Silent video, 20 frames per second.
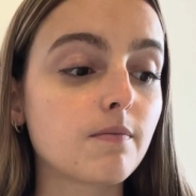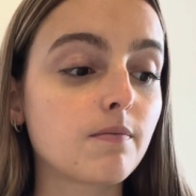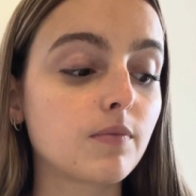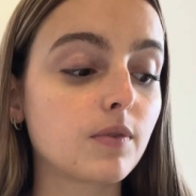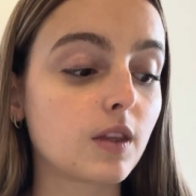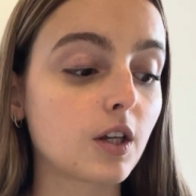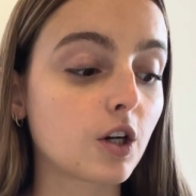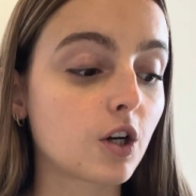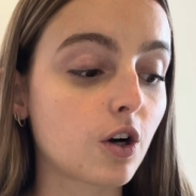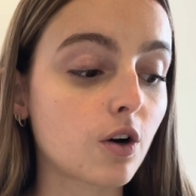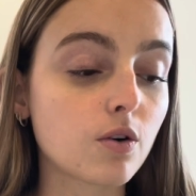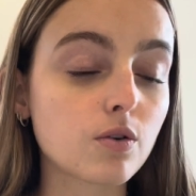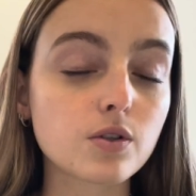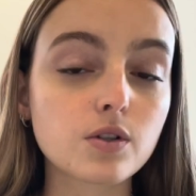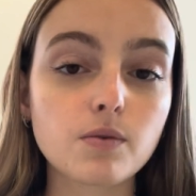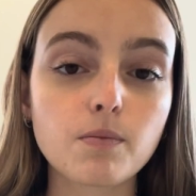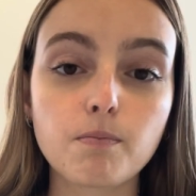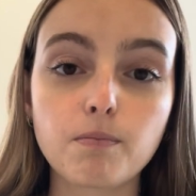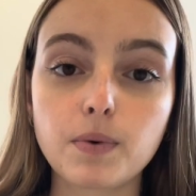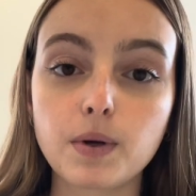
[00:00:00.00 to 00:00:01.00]
The girls
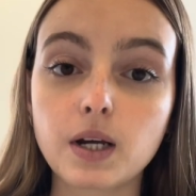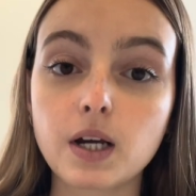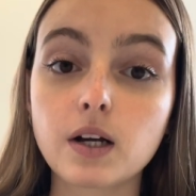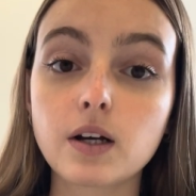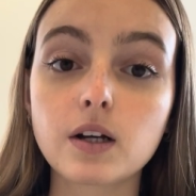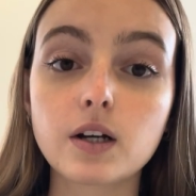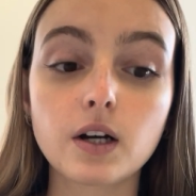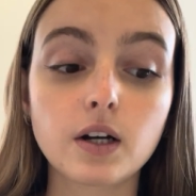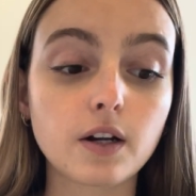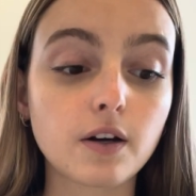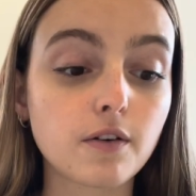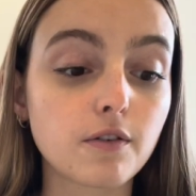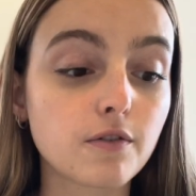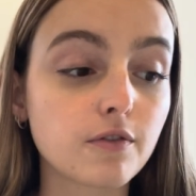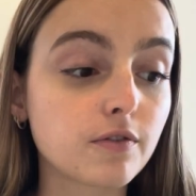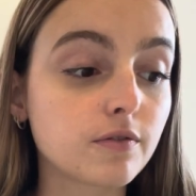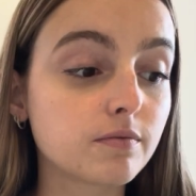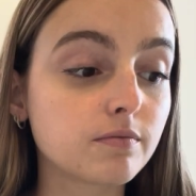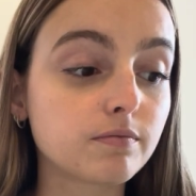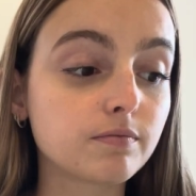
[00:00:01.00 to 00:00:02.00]
could have
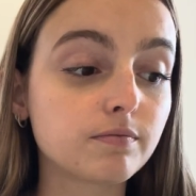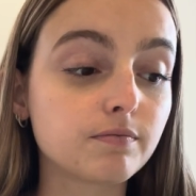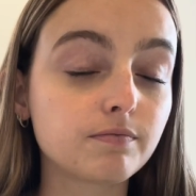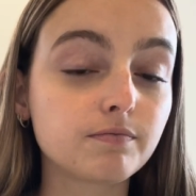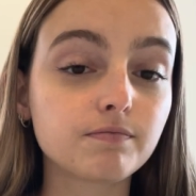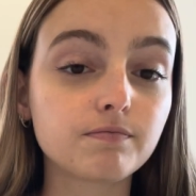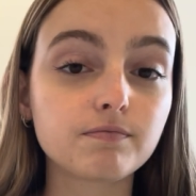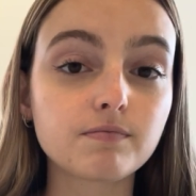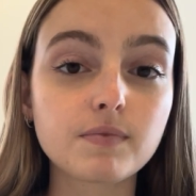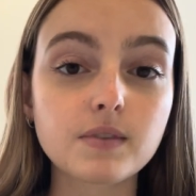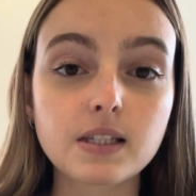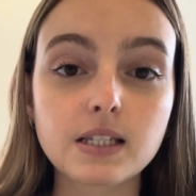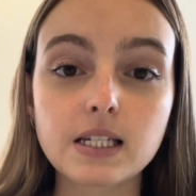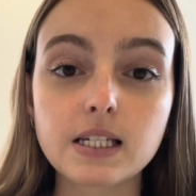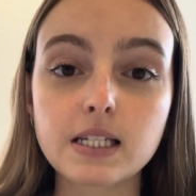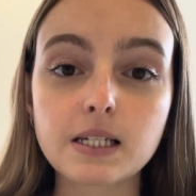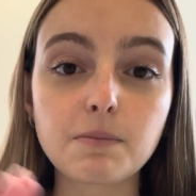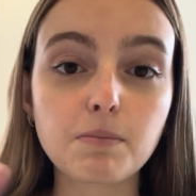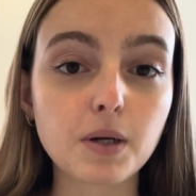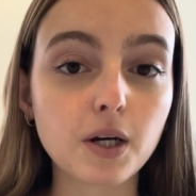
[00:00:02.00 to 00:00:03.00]

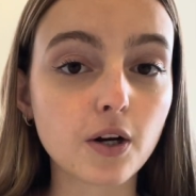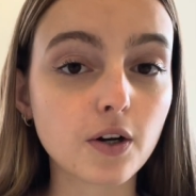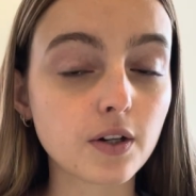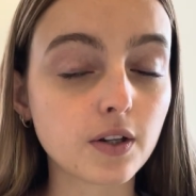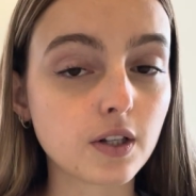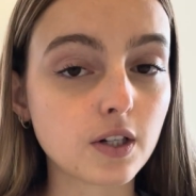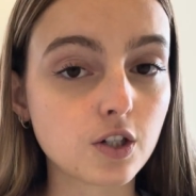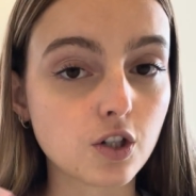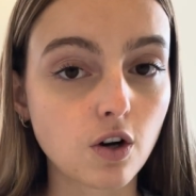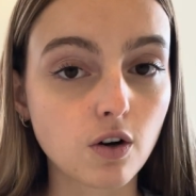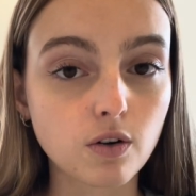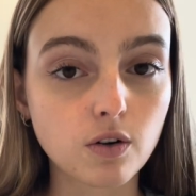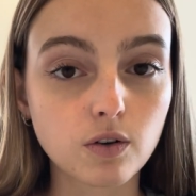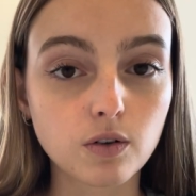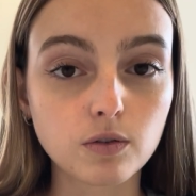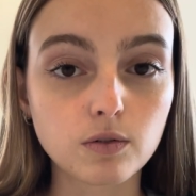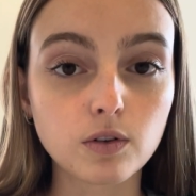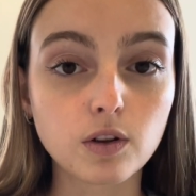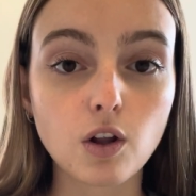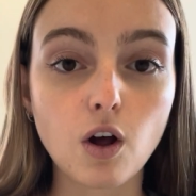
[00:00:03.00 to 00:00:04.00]
disappeared in the
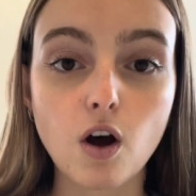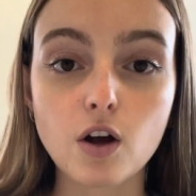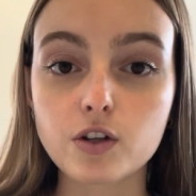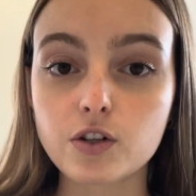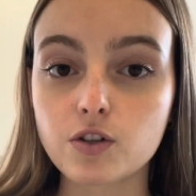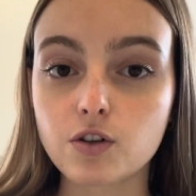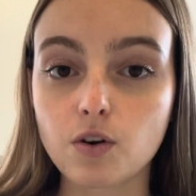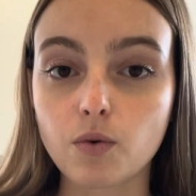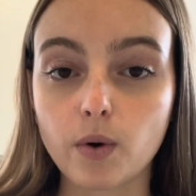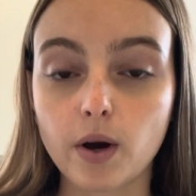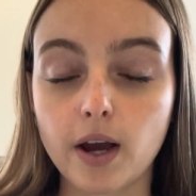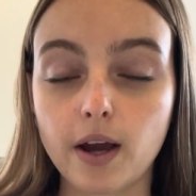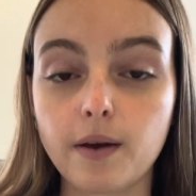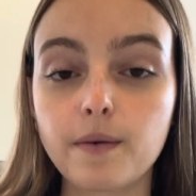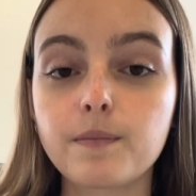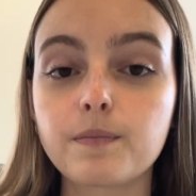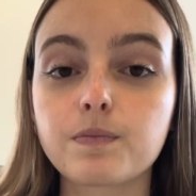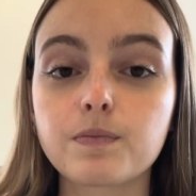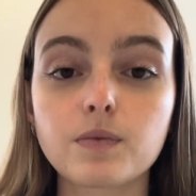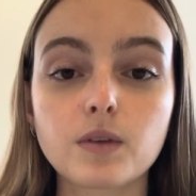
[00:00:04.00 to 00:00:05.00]
jungle, lost their way,
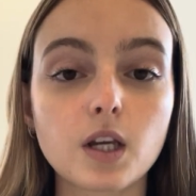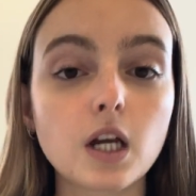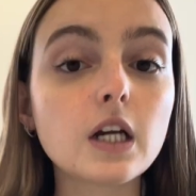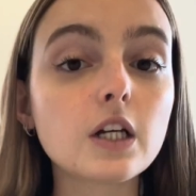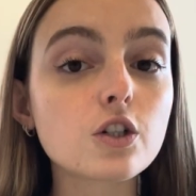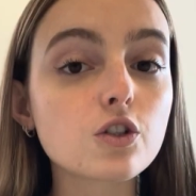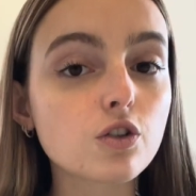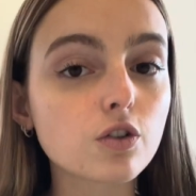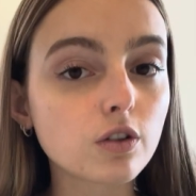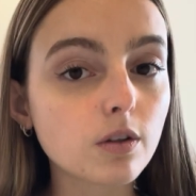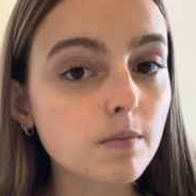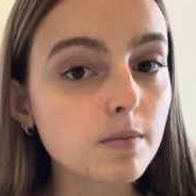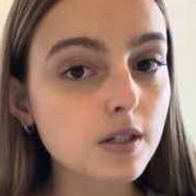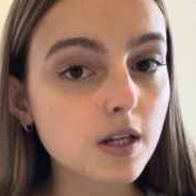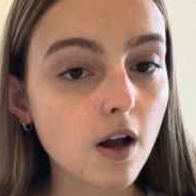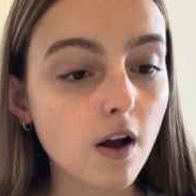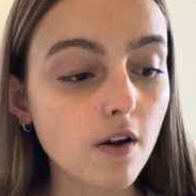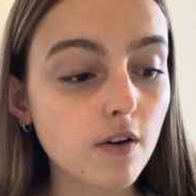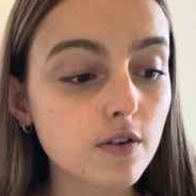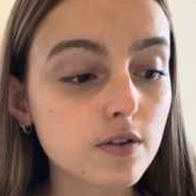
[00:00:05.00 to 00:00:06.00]
injured
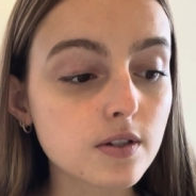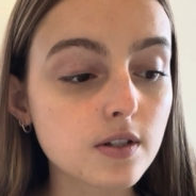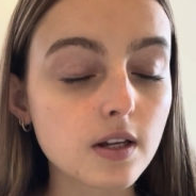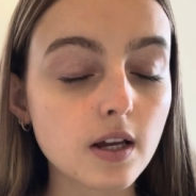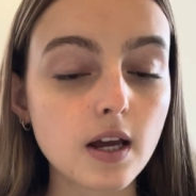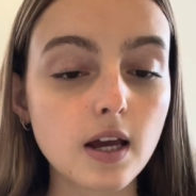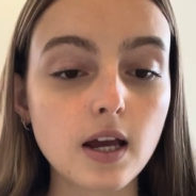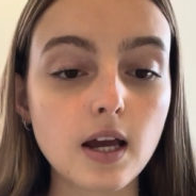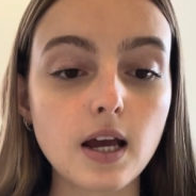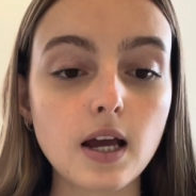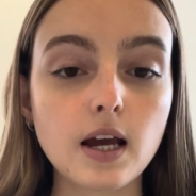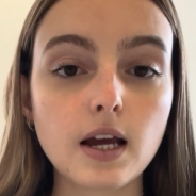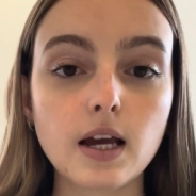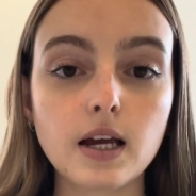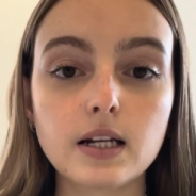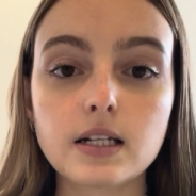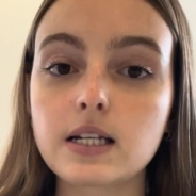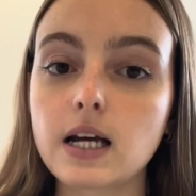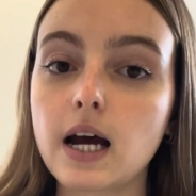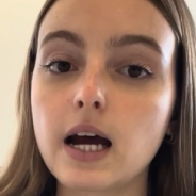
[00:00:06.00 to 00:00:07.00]
themselves,
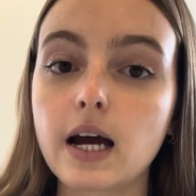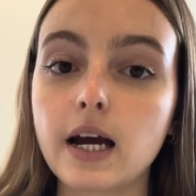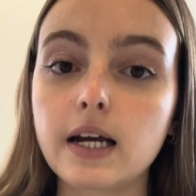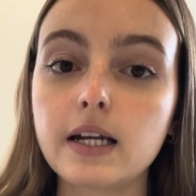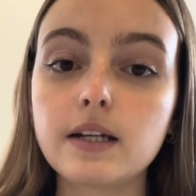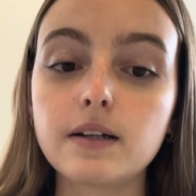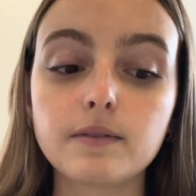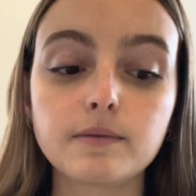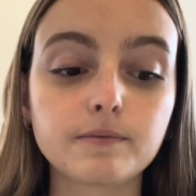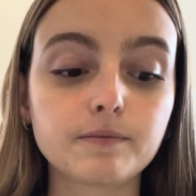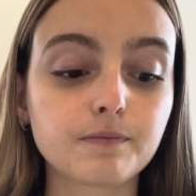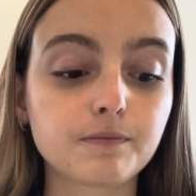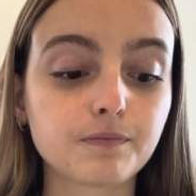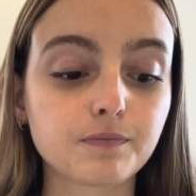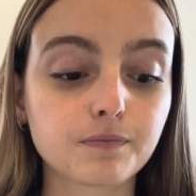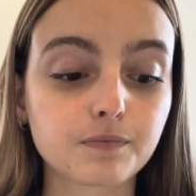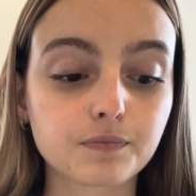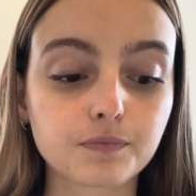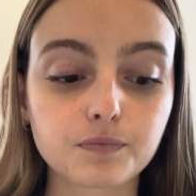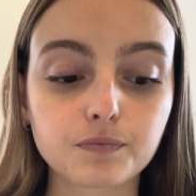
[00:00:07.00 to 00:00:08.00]
and died
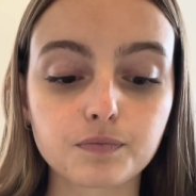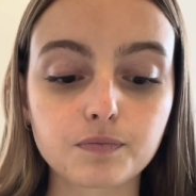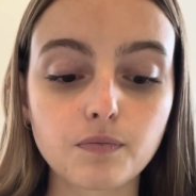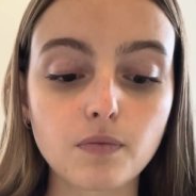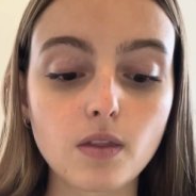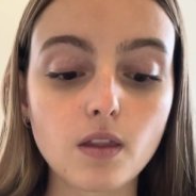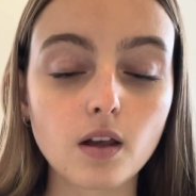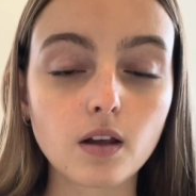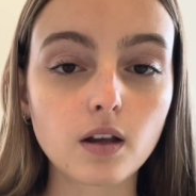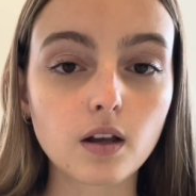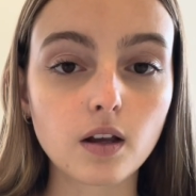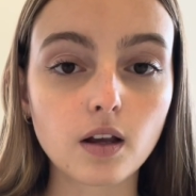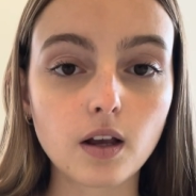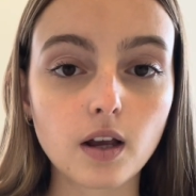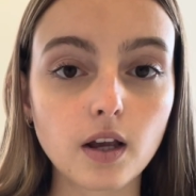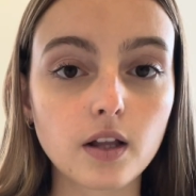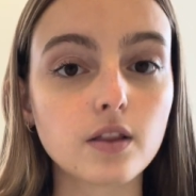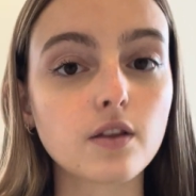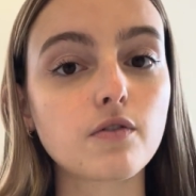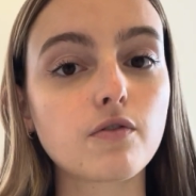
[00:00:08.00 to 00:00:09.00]

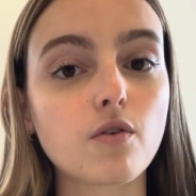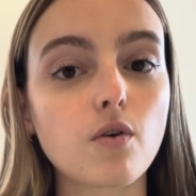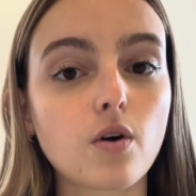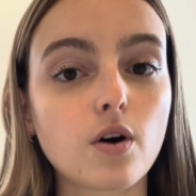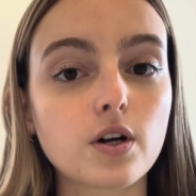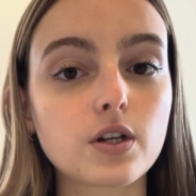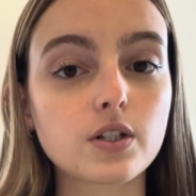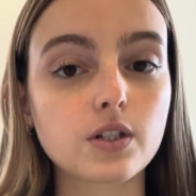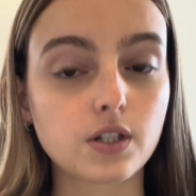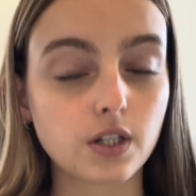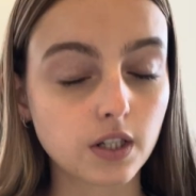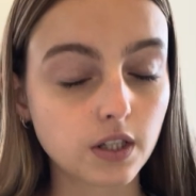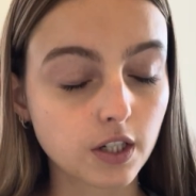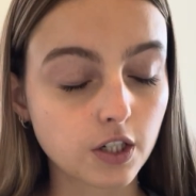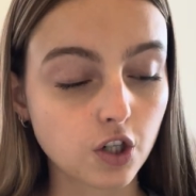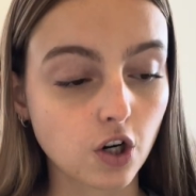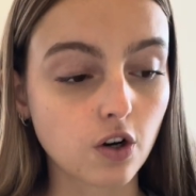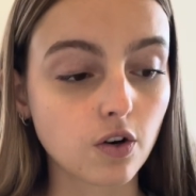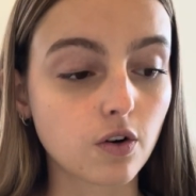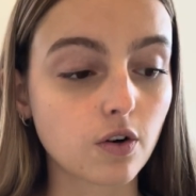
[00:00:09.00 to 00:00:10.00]
in the forest, in the
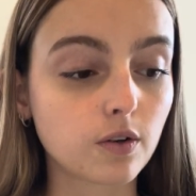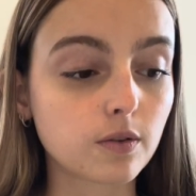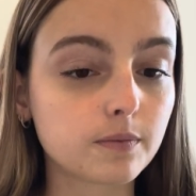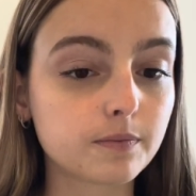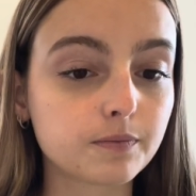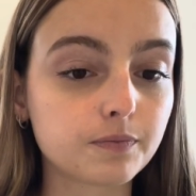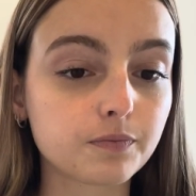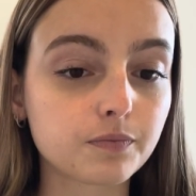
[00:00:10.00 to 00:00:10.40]
jungle.